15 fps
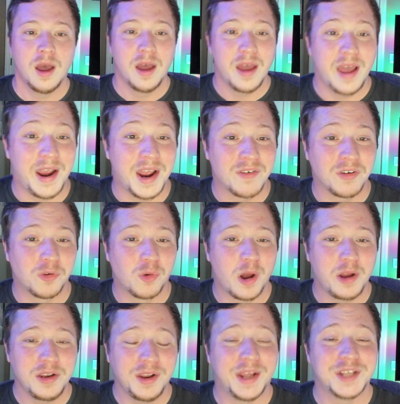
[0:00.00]
Hey
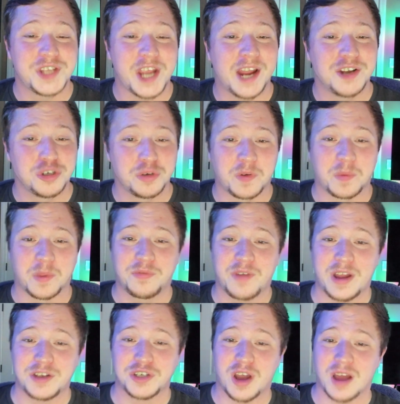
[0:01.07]
everyone, it's Andrew from the
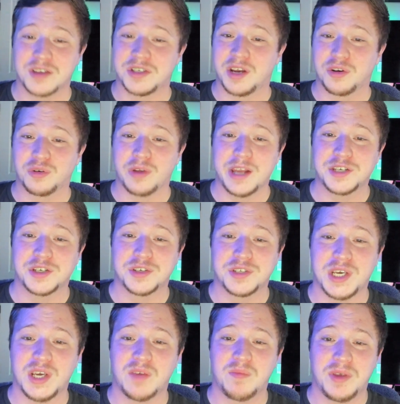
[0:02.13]
Fetch Content Creation
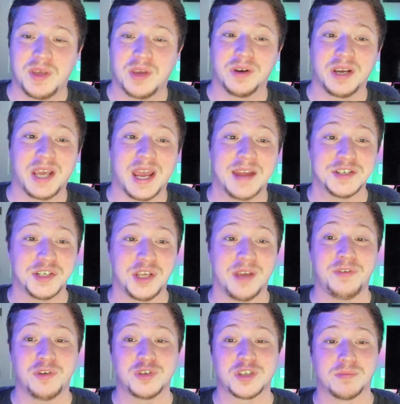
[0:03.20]
team, here again to give
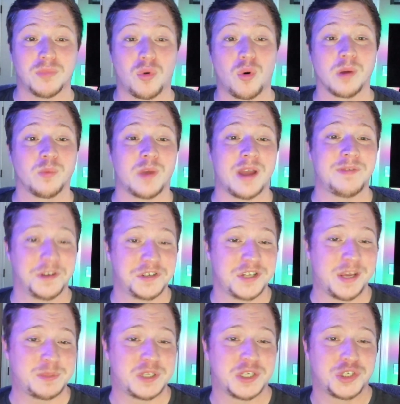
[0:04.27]
you some more Revit
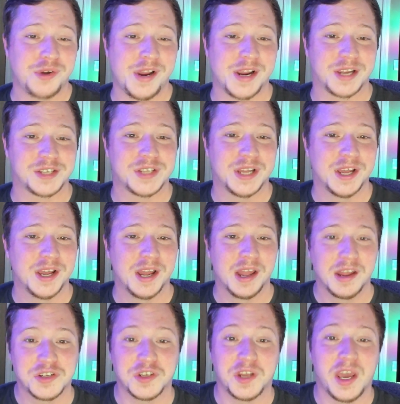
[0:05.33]
tips and tricks.
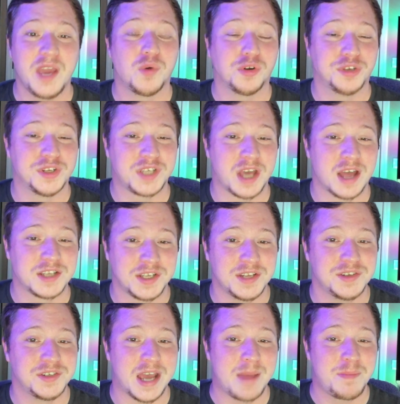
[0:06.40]
Today we'll discuss in
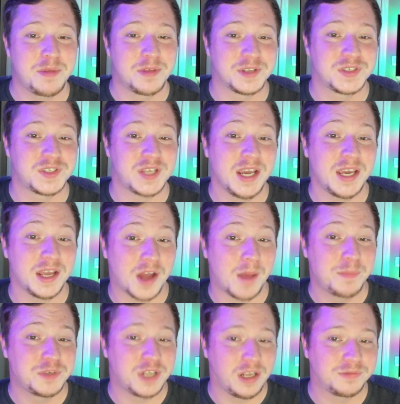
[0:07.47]
depth the sync and
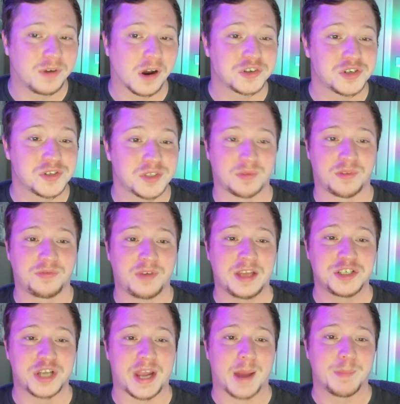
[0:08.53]
update functions of the
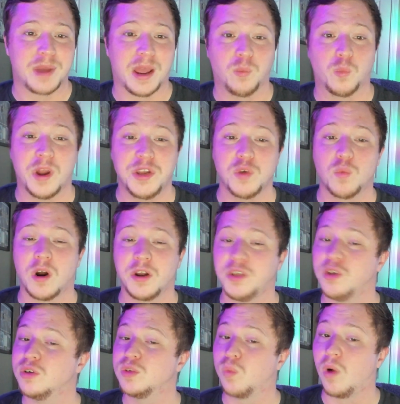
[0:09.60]
Fetch app and when you want to
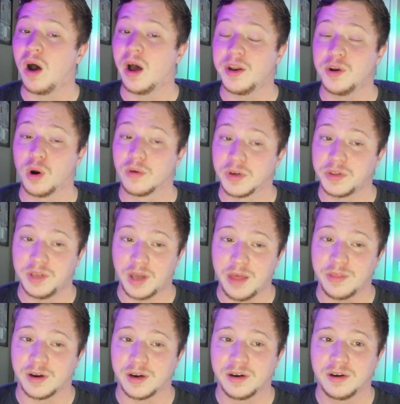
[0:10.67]
use one over the
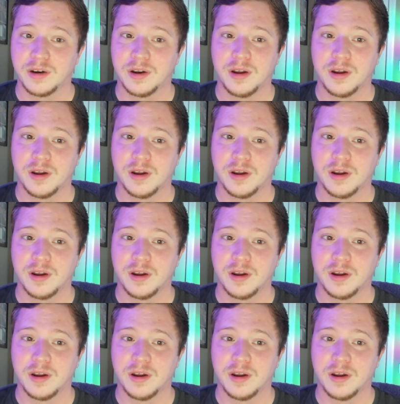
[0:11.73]
other.